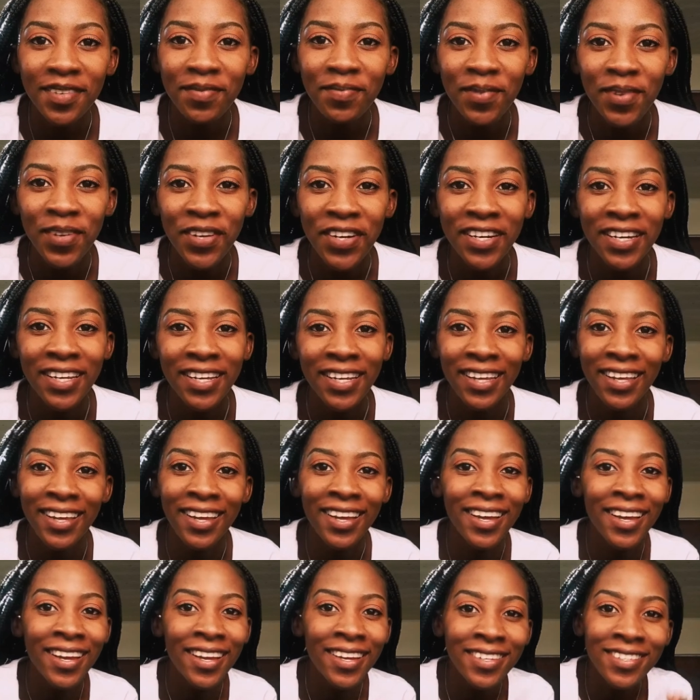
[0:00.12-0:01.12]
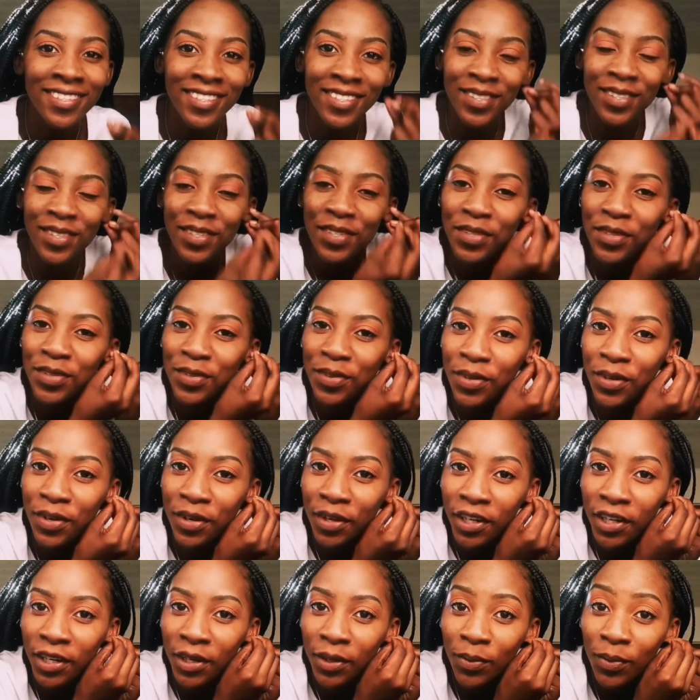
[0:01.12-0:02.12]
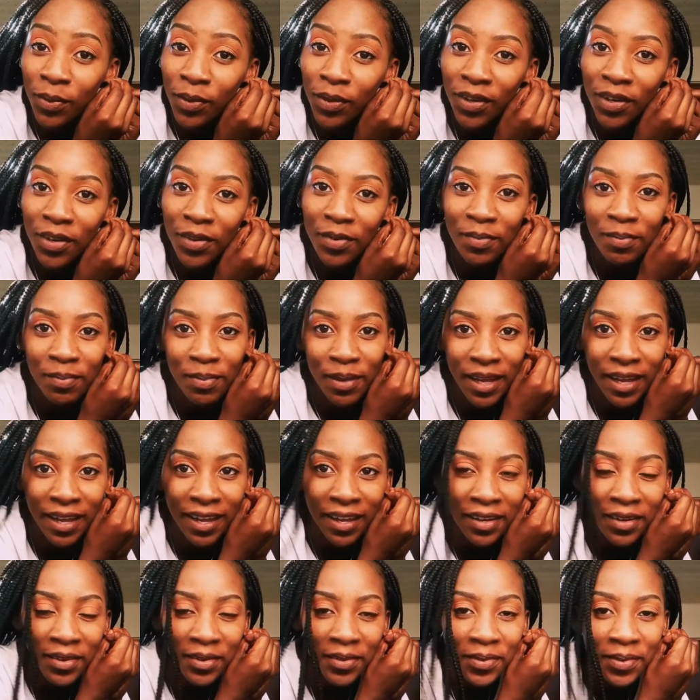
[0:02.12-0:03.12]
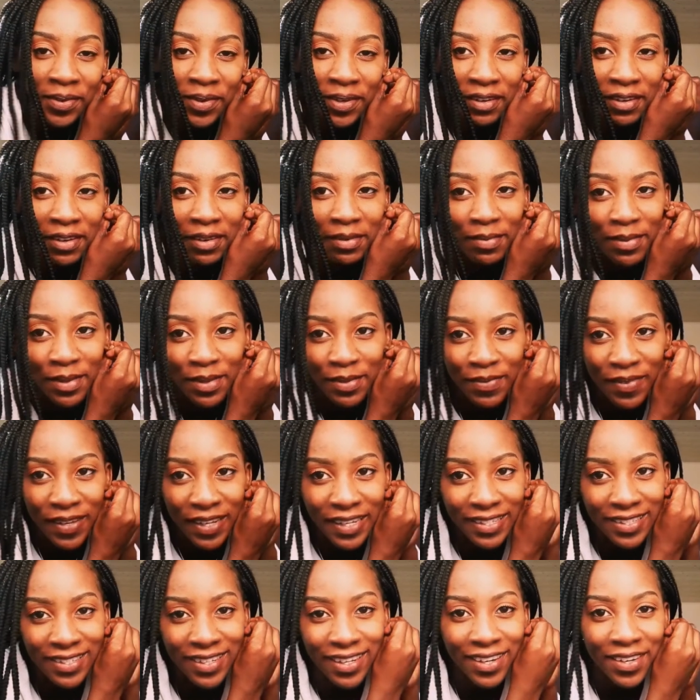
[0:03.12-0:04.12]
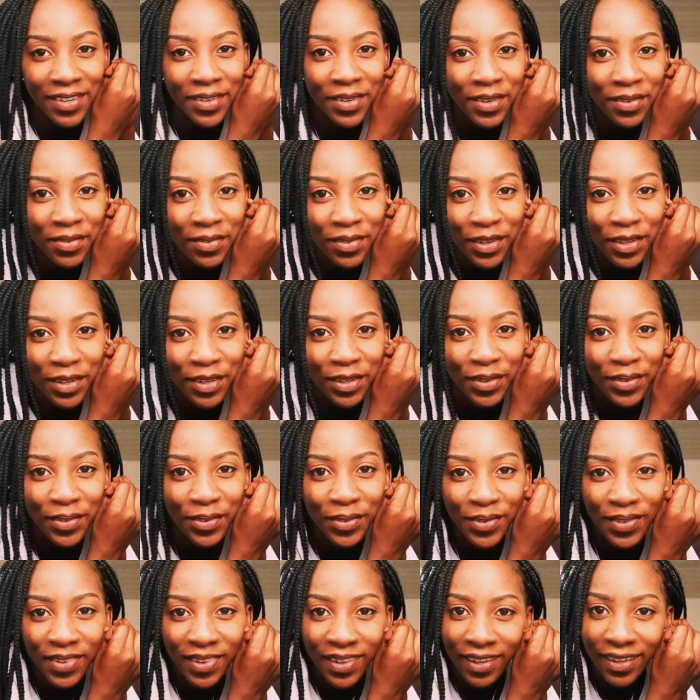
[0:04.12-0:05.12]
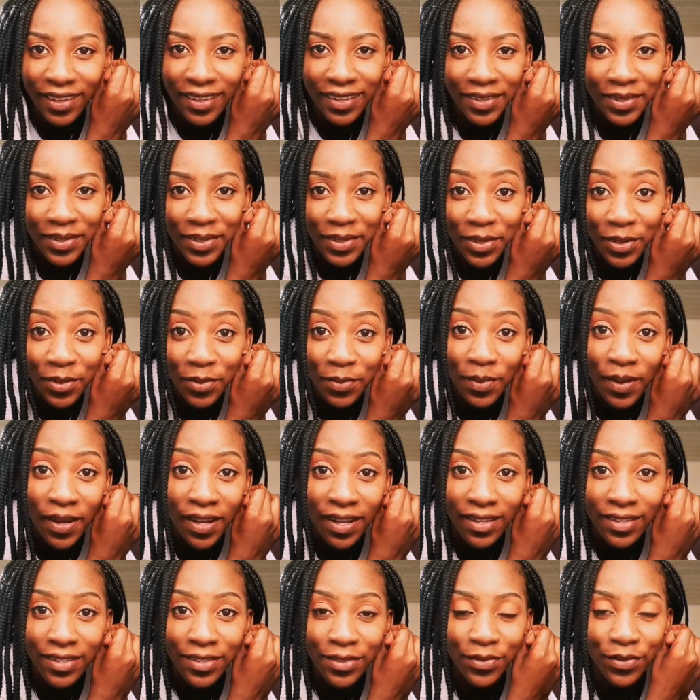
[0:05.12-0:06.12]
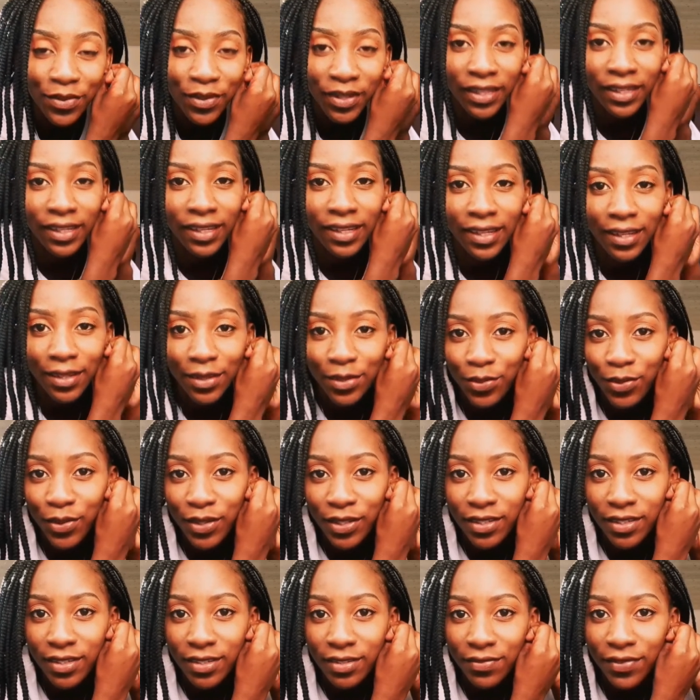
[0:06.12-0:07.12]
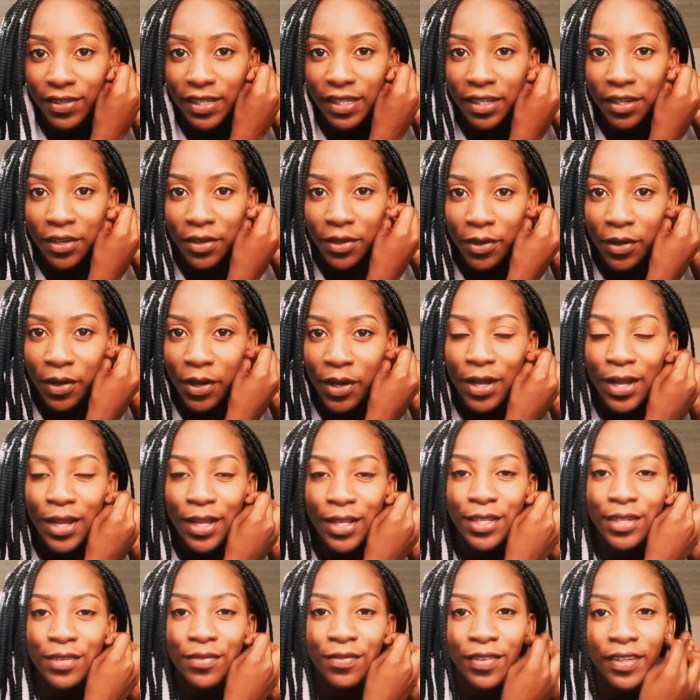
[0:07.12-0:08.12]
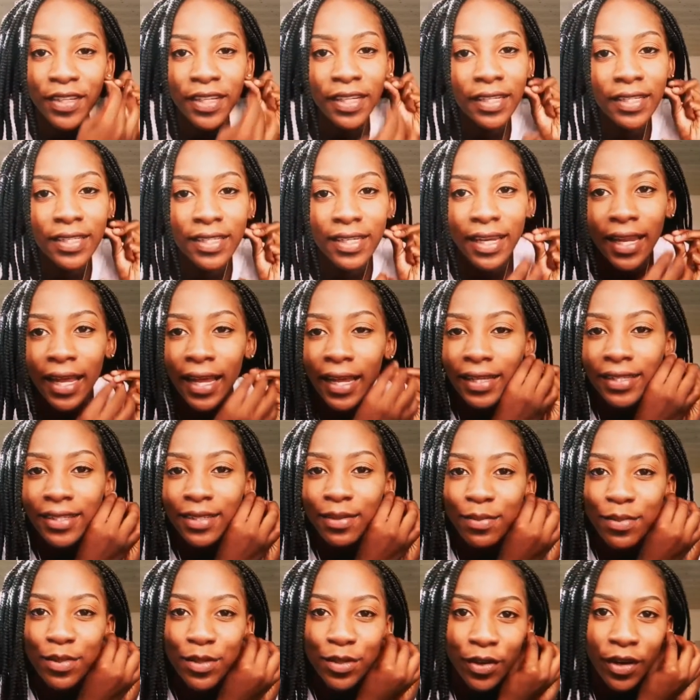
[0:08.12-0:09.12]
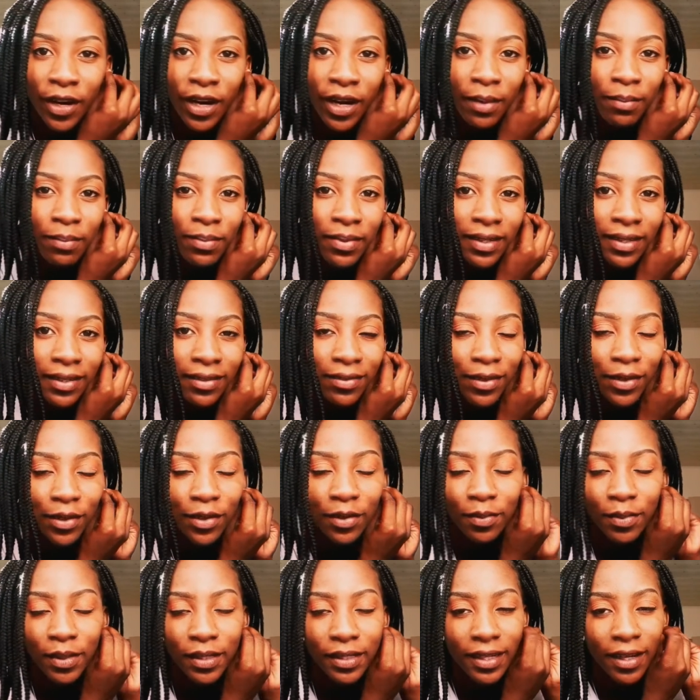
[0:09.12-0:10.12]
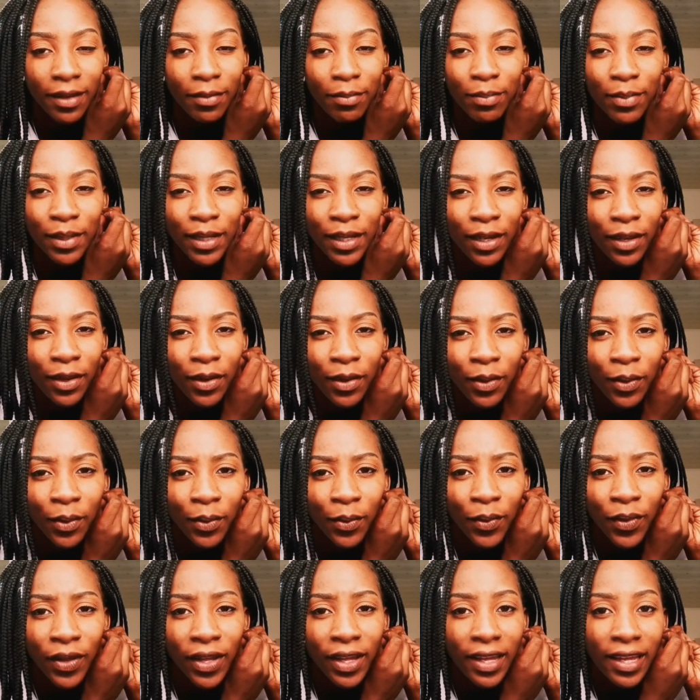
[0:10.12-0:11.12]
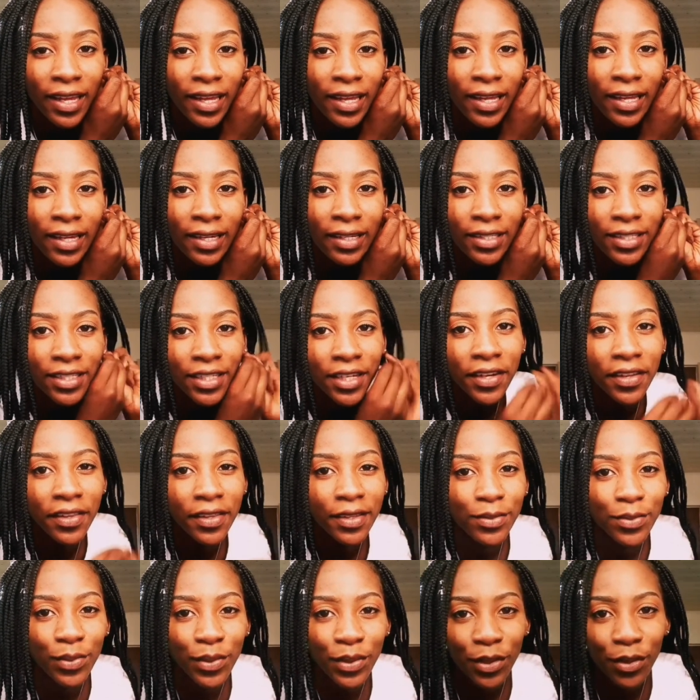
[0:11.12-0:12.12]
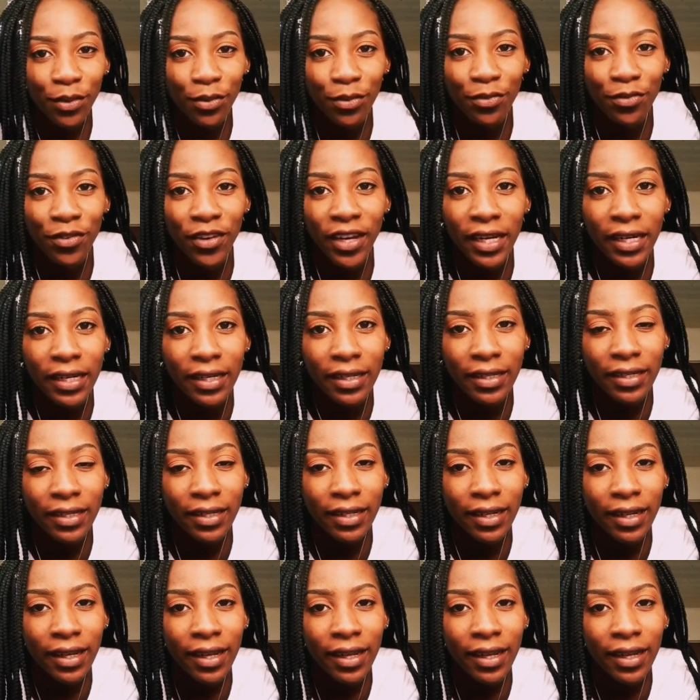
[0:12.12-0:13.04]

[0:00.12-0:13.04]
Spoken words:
Good morning, guys. It's Tori. Welcome back. Welcome to my channel. If you're new, thank you so much for clicking to watch this video. Don't forget to like, subscribe, and leave a comment down below and share this with your friend.